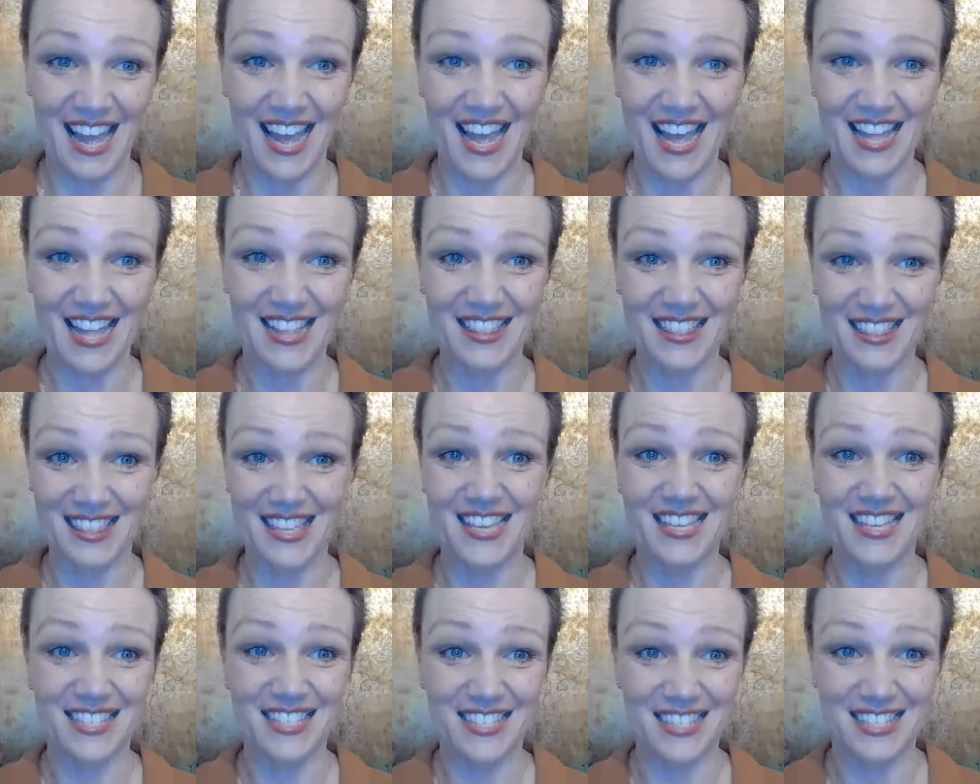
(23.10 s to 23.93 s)
And
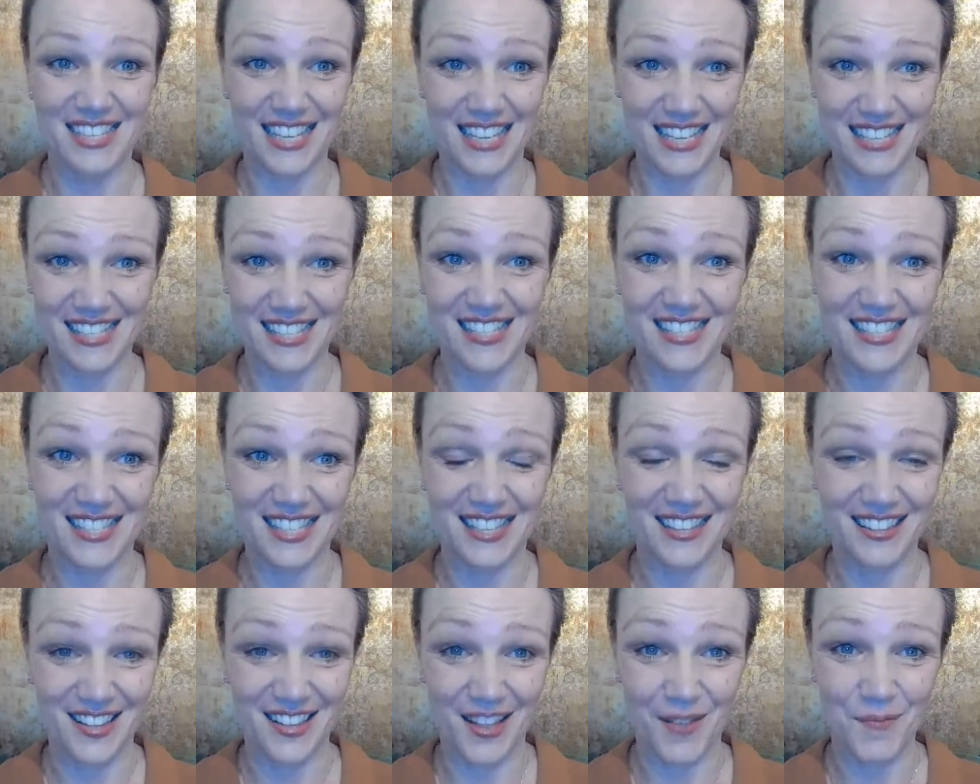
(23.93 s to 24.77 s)
this is
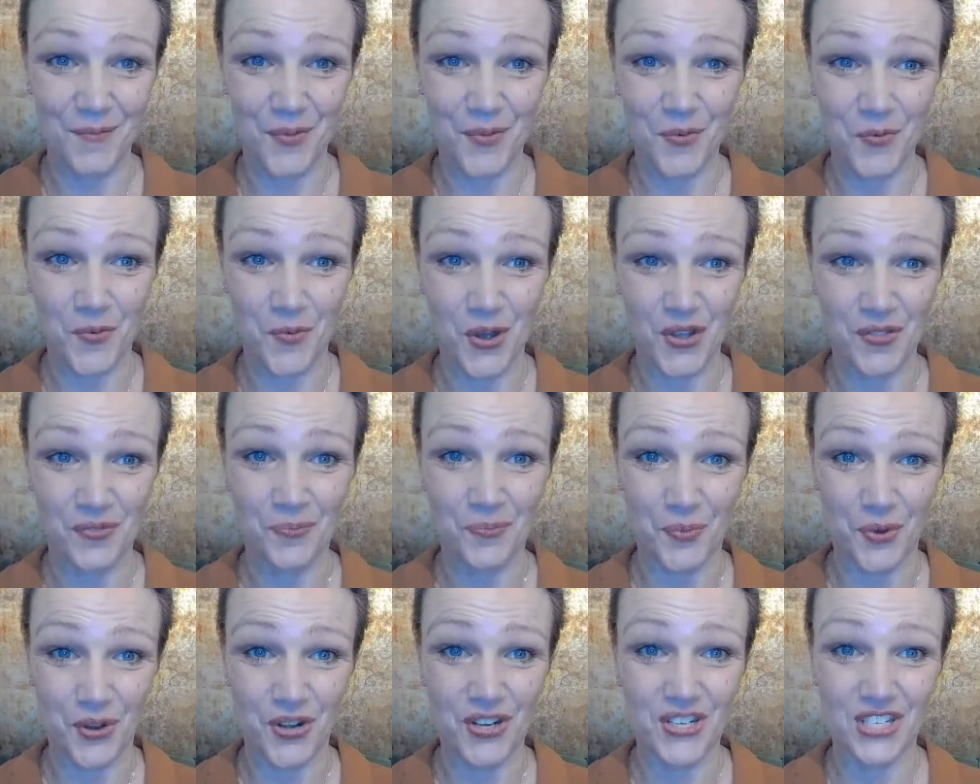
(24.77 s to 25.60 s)
the number one
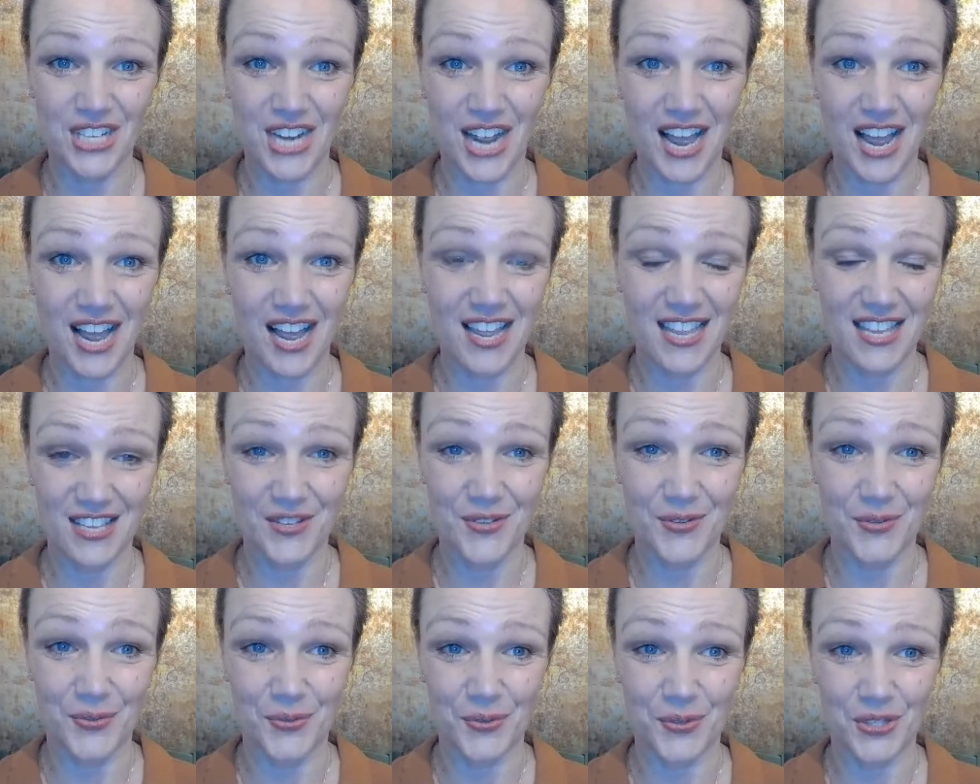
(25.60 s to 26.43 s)
brush I
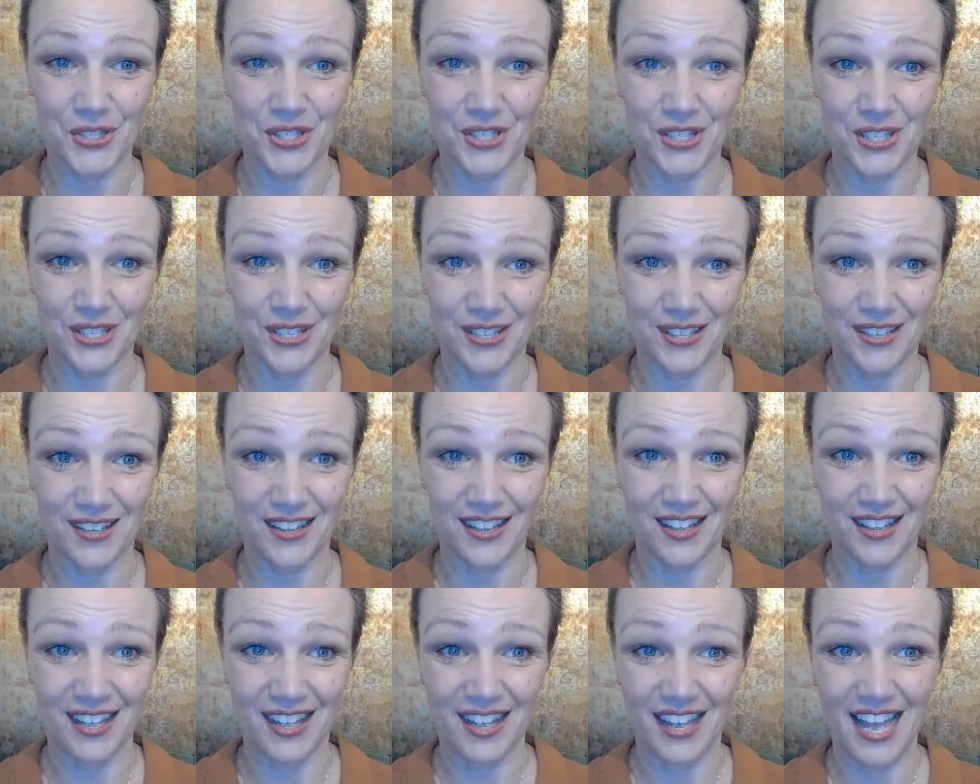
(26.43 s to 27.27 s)
use.
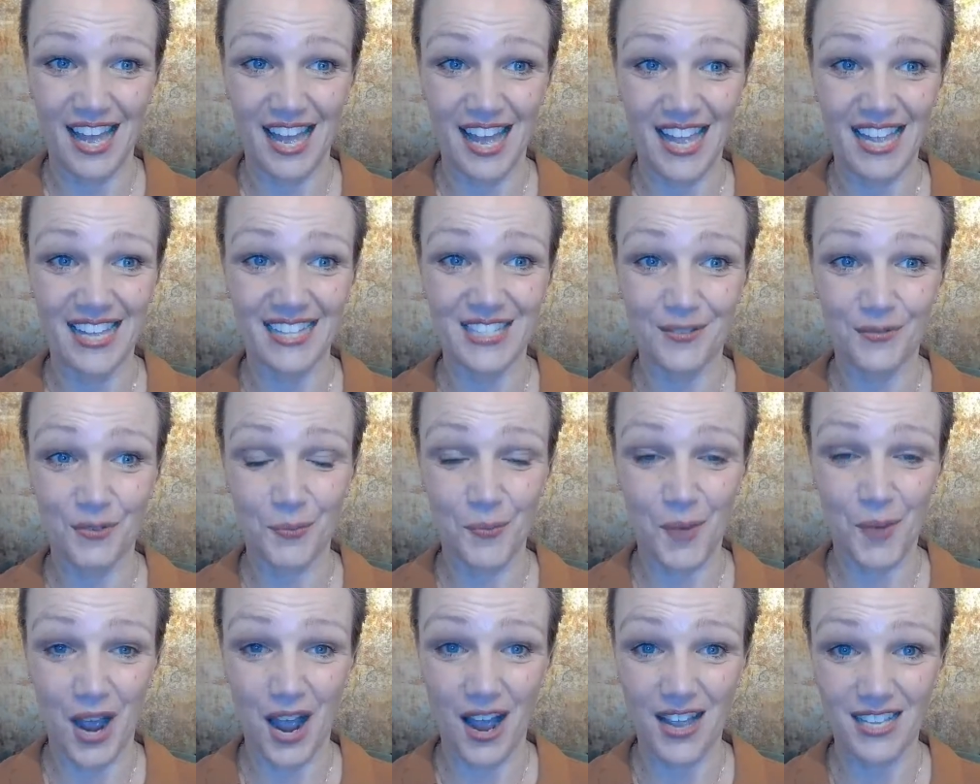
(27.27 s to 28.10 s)
It's
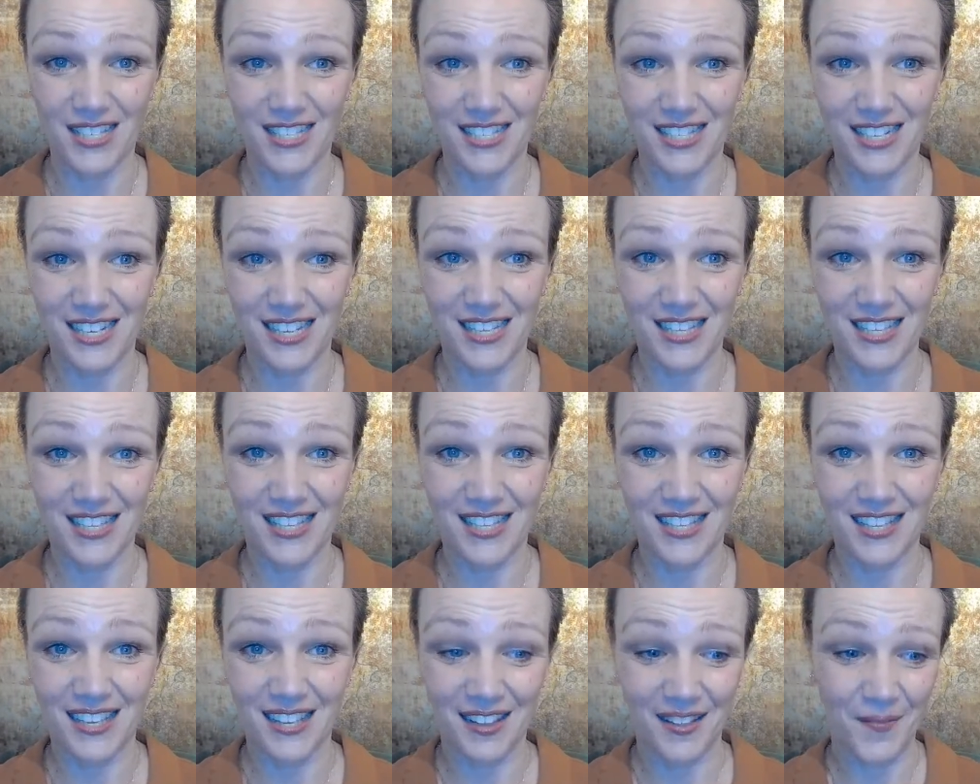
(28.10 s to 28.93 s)
from
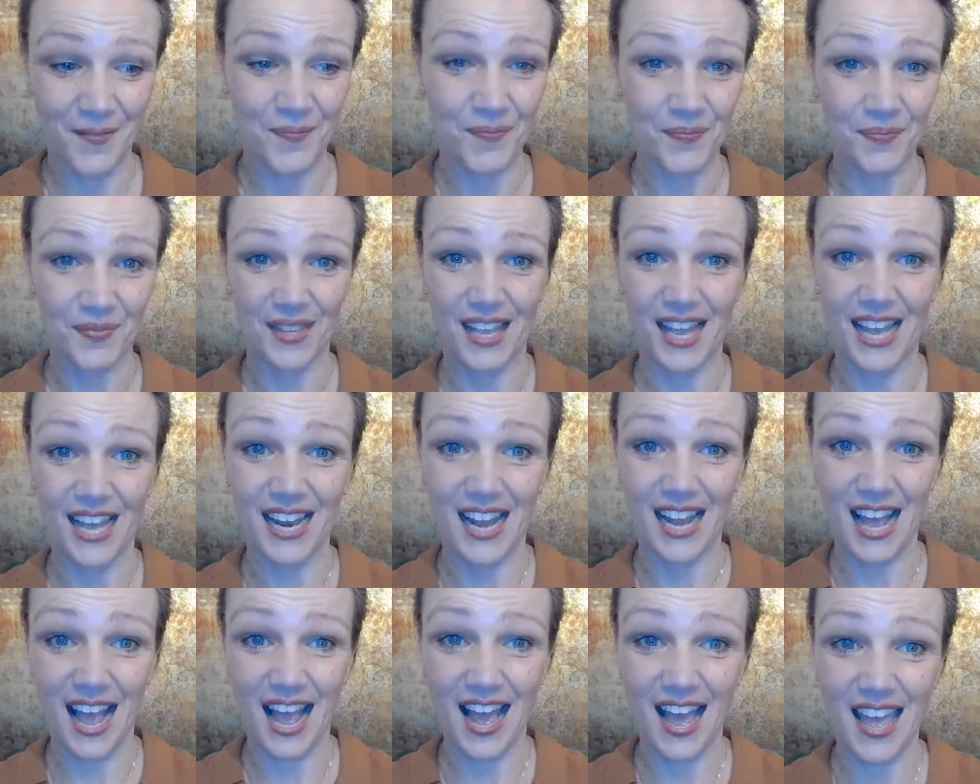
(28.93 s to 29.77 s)
Iceland
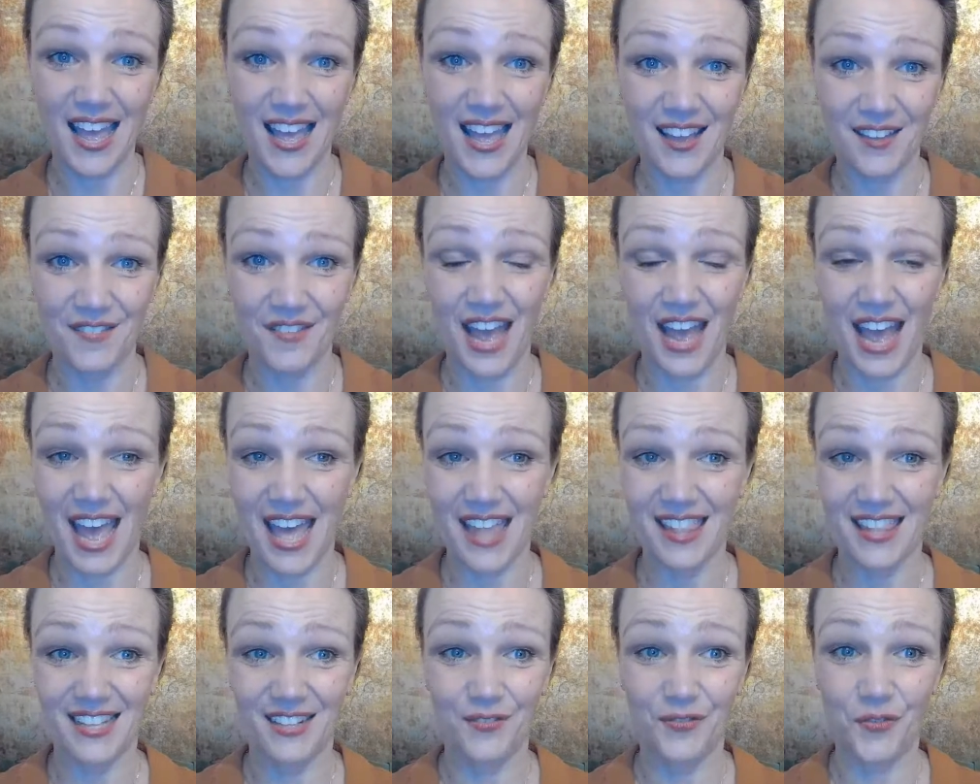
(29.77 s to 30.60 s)
and I have
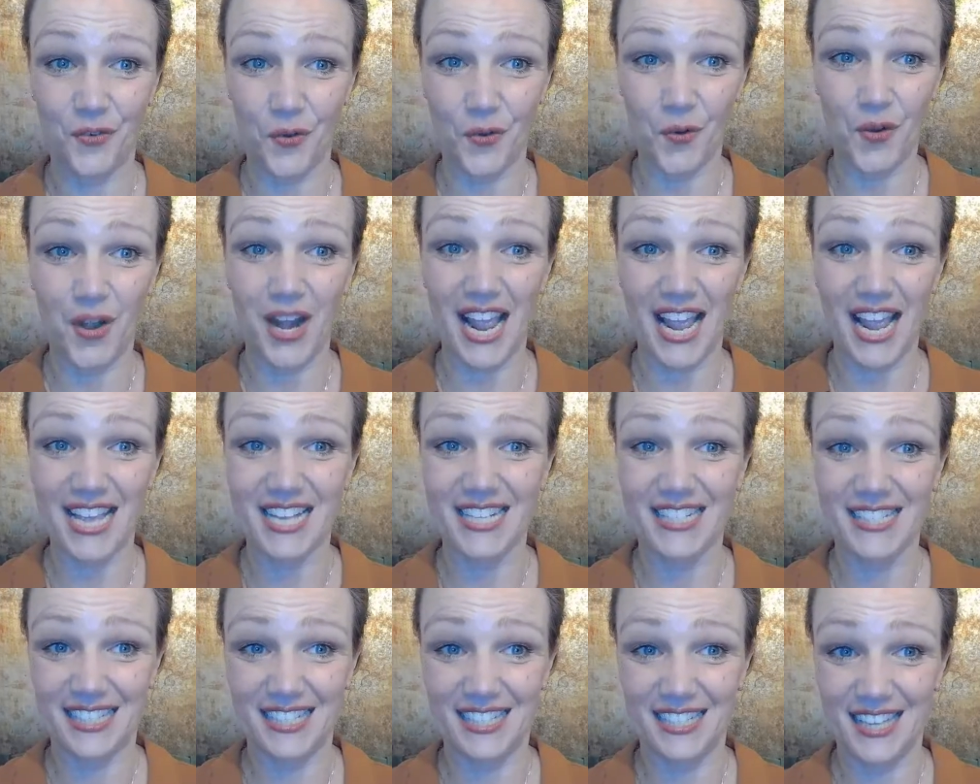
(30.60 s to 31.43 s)
had it for
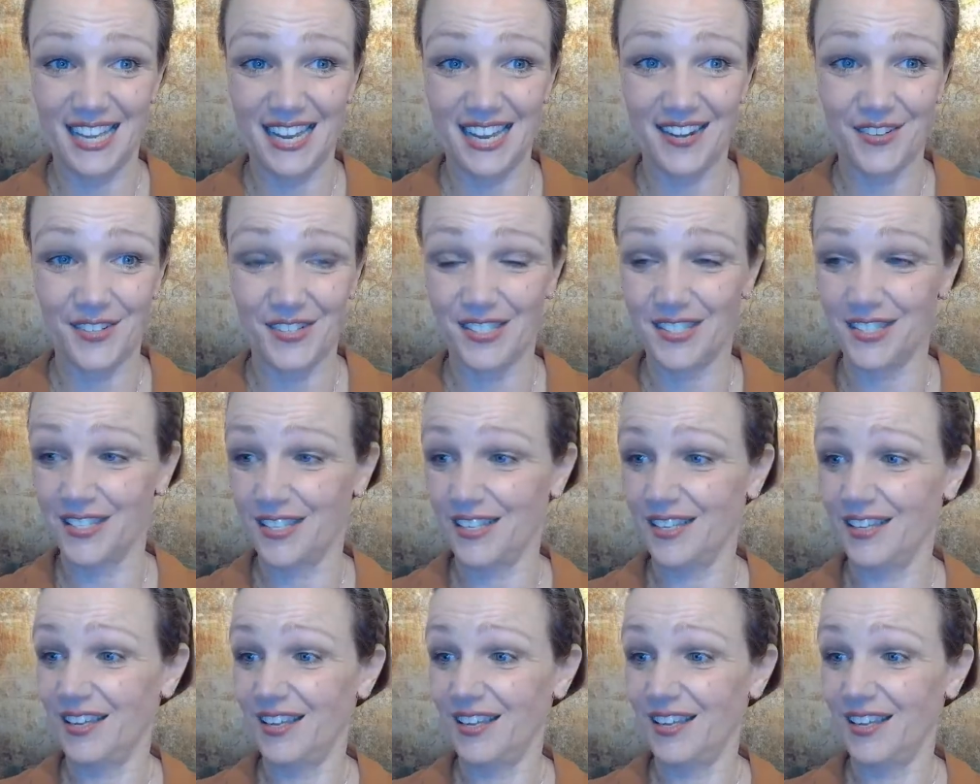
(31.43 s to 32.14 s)
18 years.